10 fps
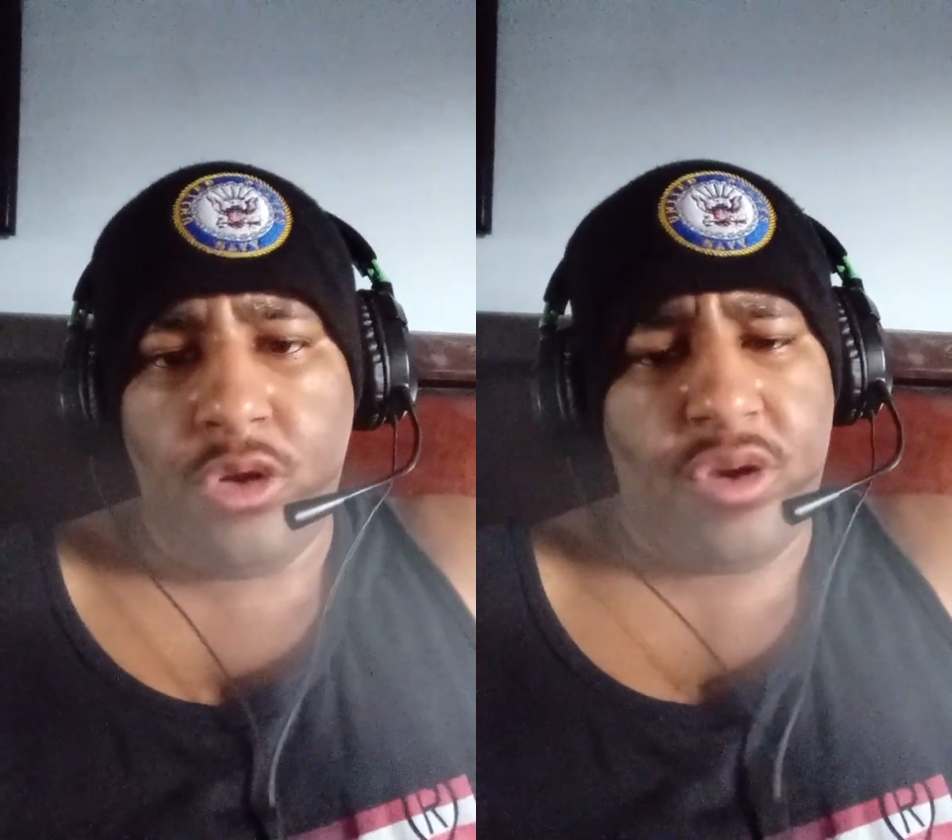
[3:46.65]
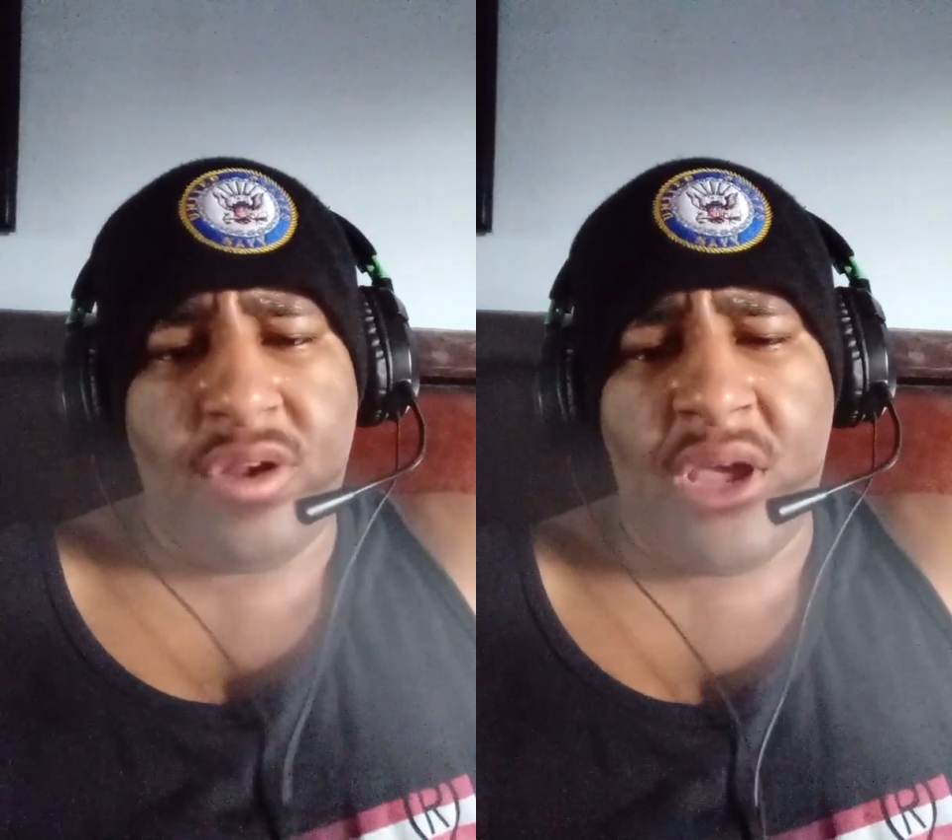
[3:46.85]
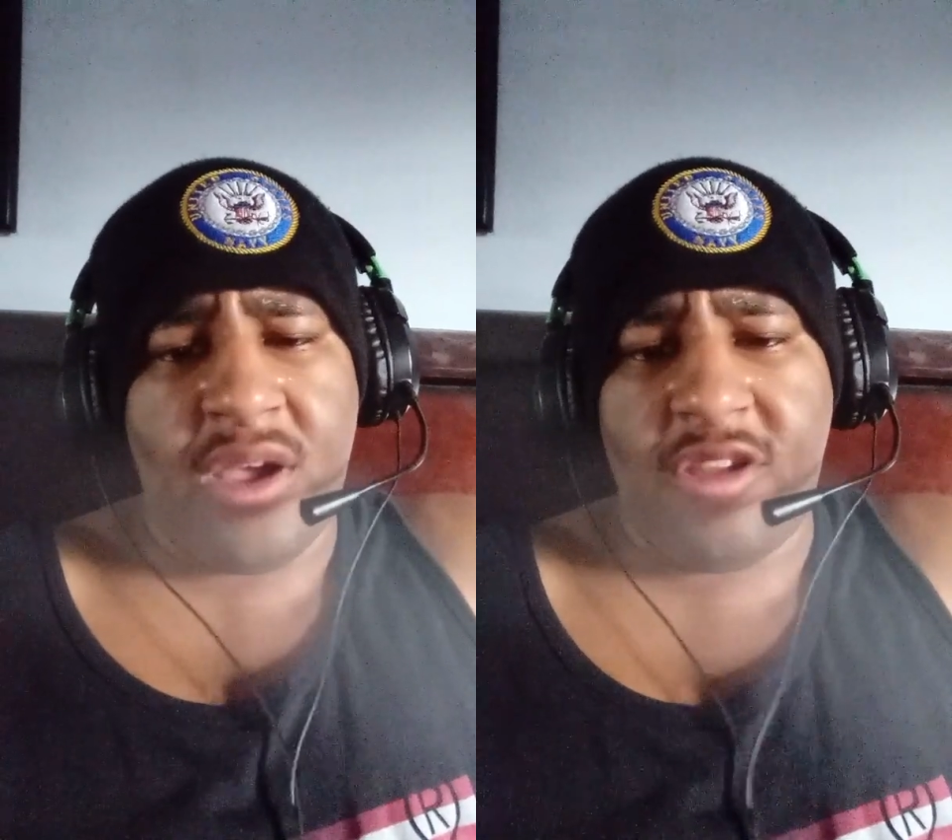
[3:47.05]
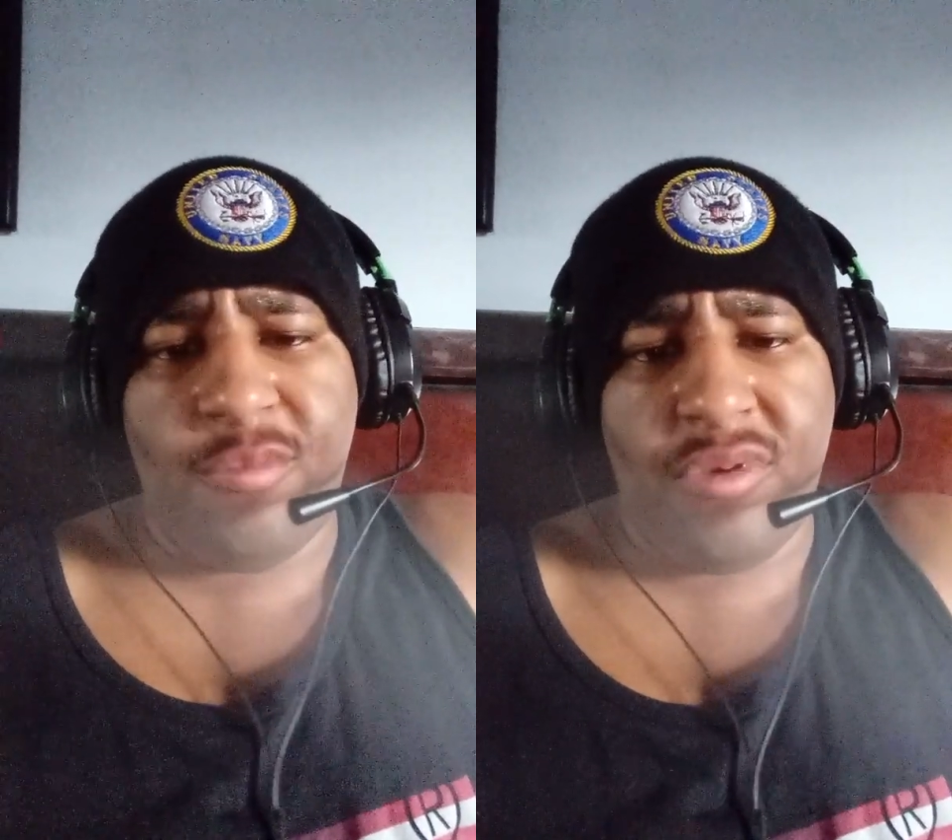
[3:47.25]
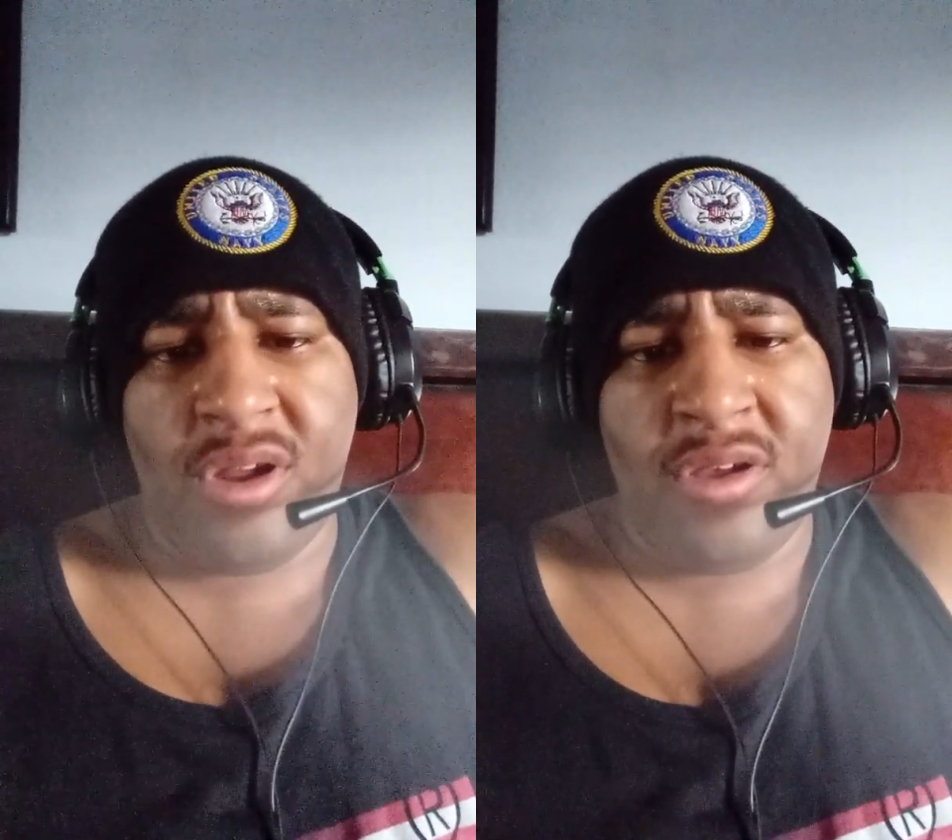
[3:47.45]
You're not his
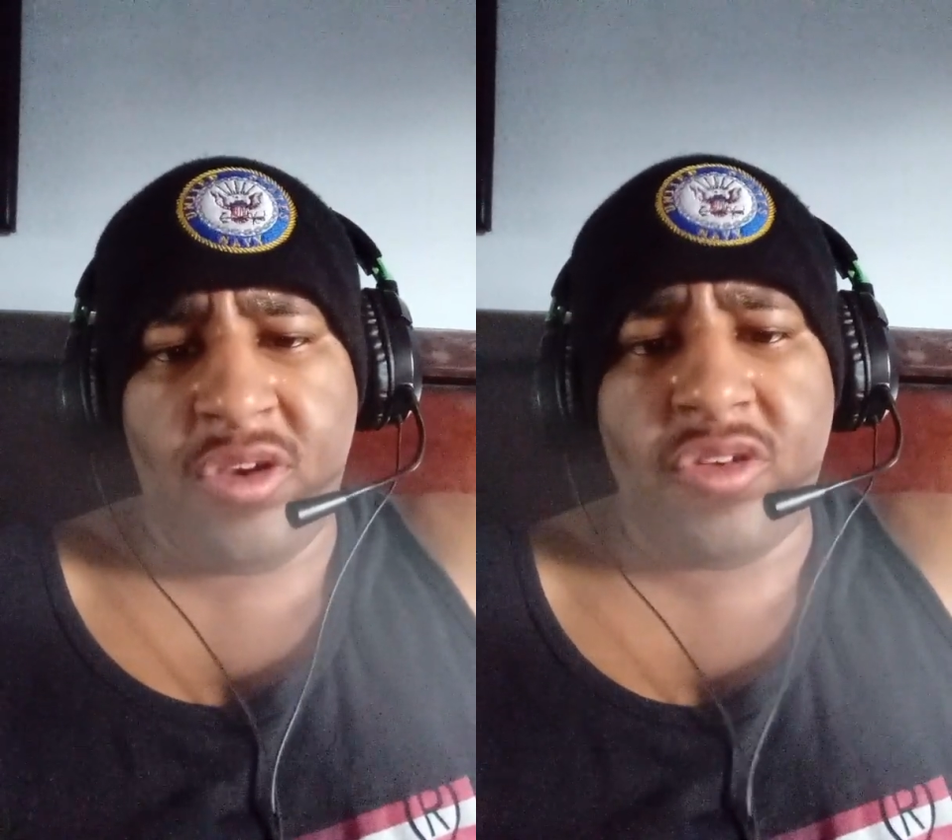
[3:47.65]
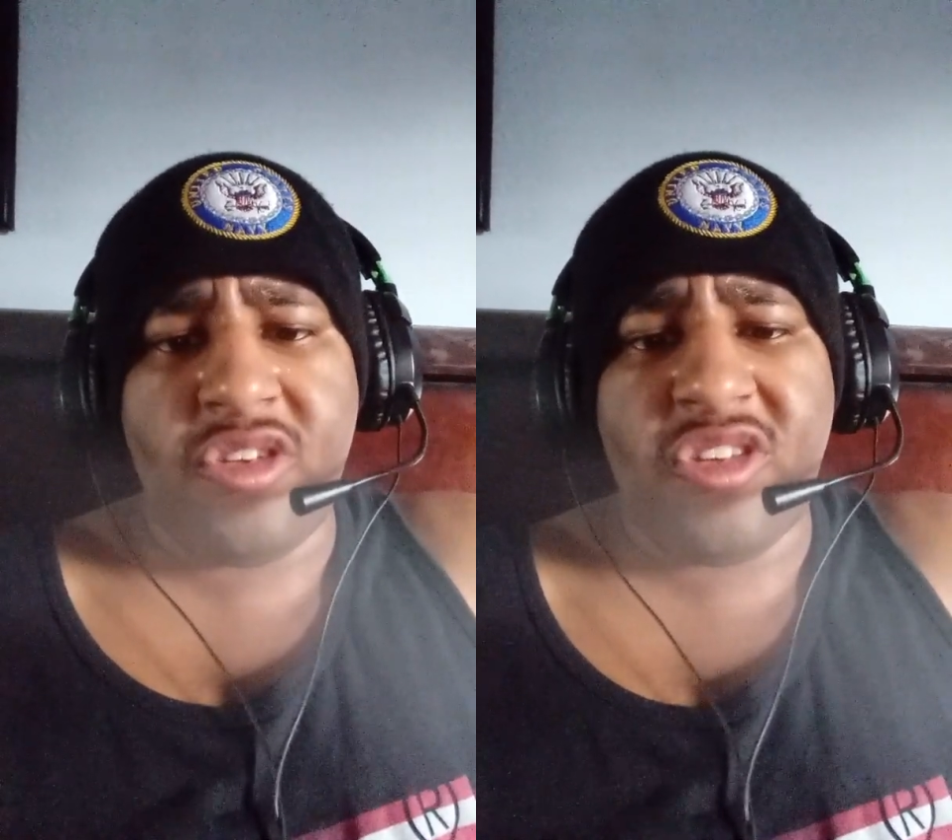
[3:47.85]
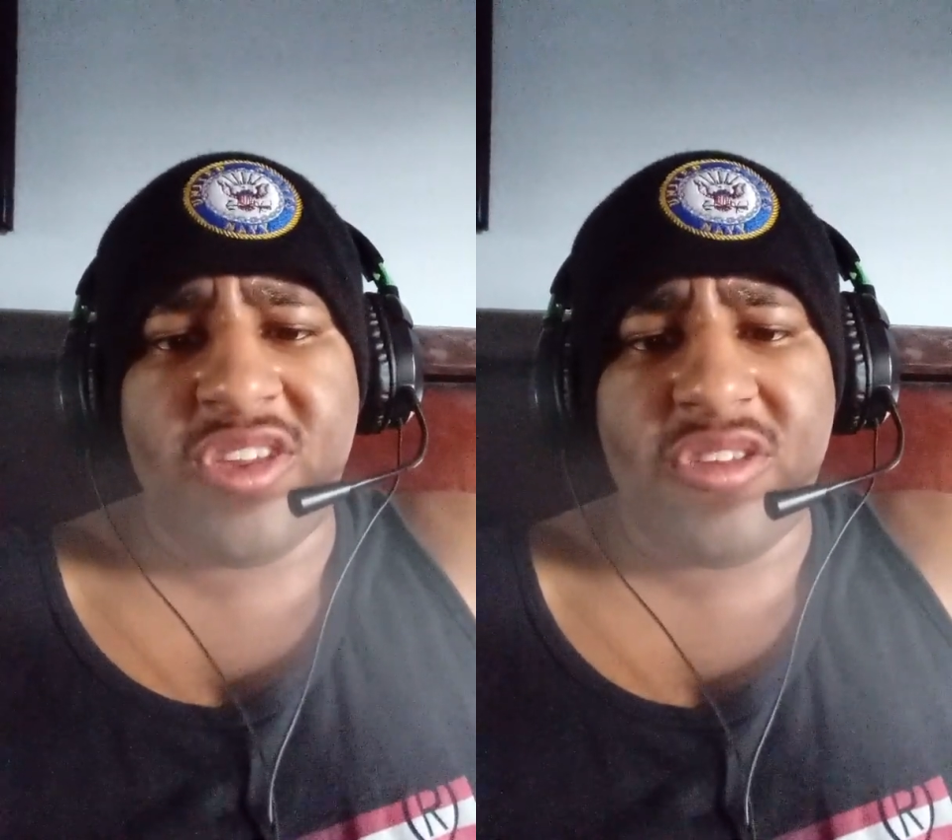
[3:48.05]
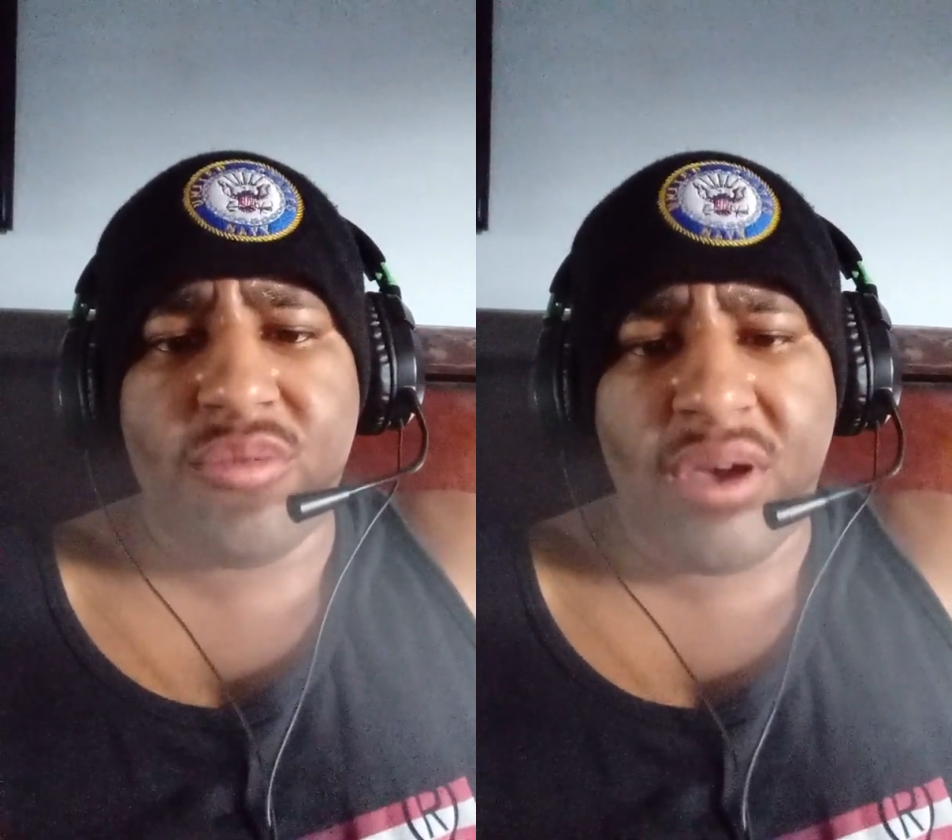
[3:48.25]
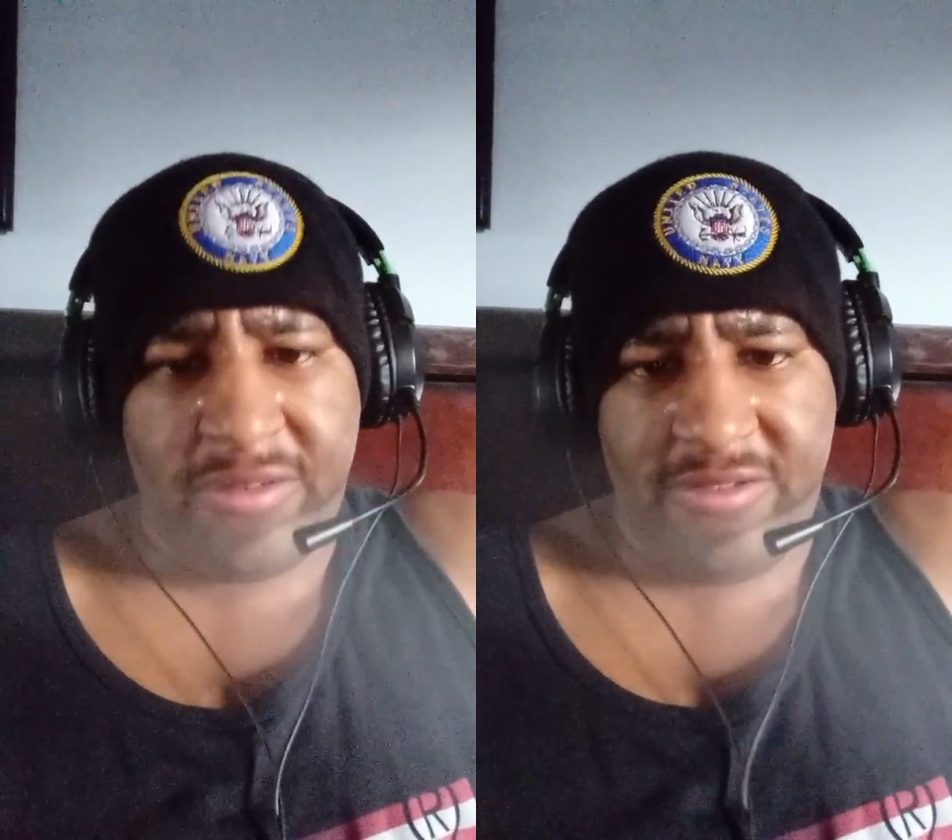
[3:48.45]
blood, you're just his
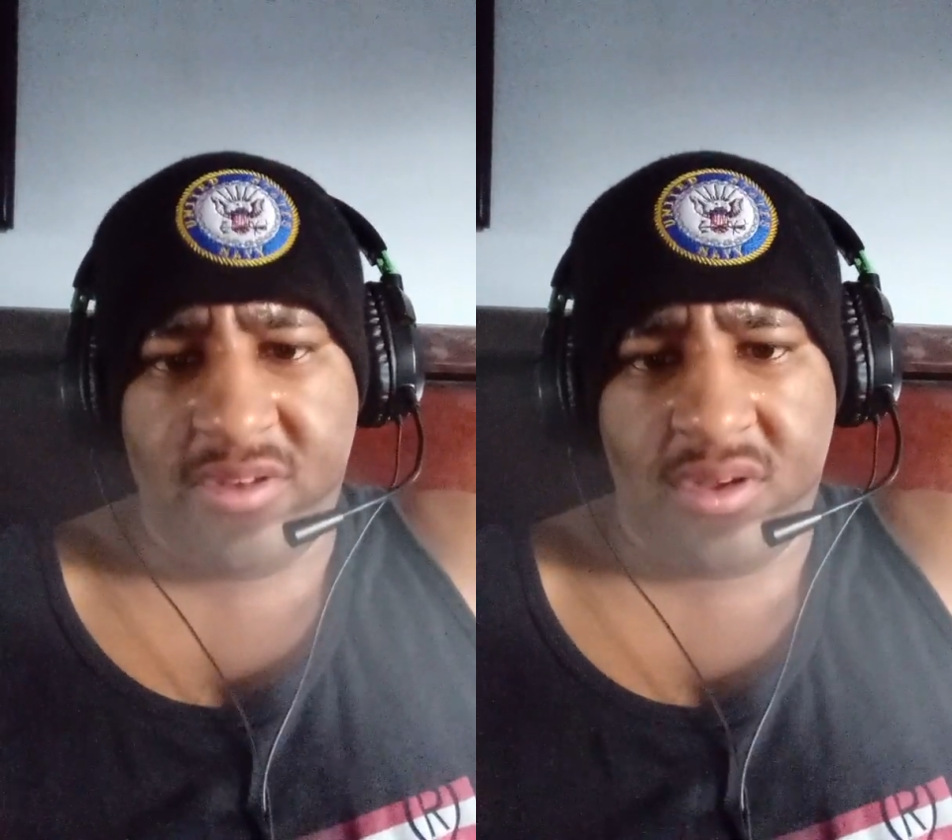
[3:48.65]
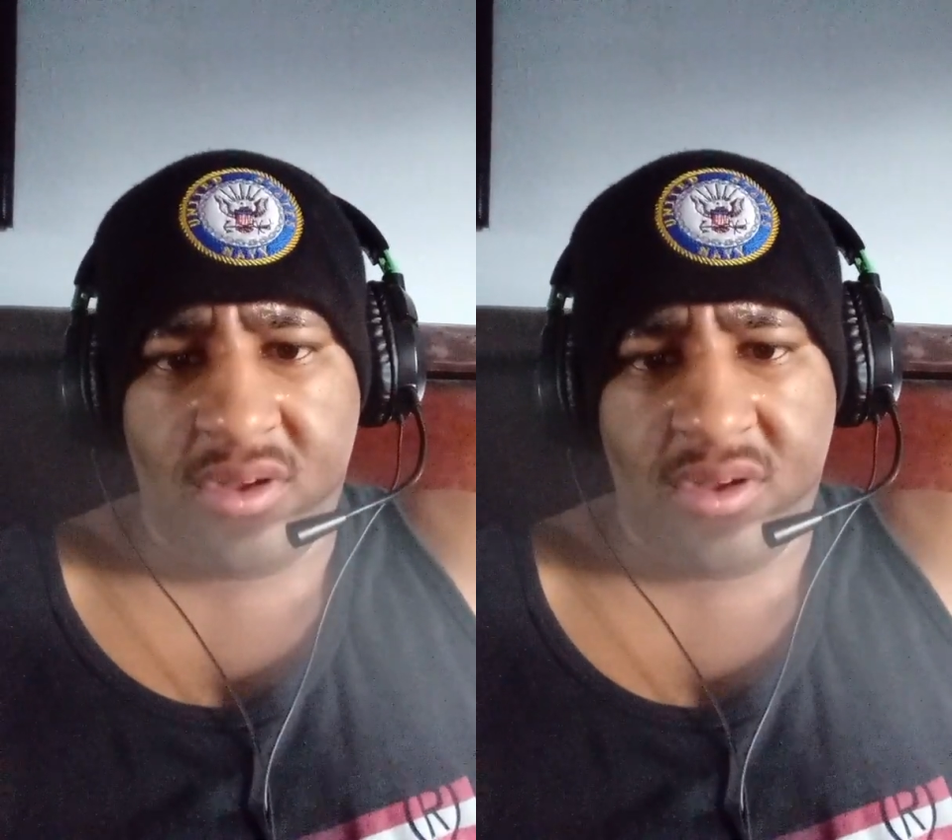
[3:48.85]
wife.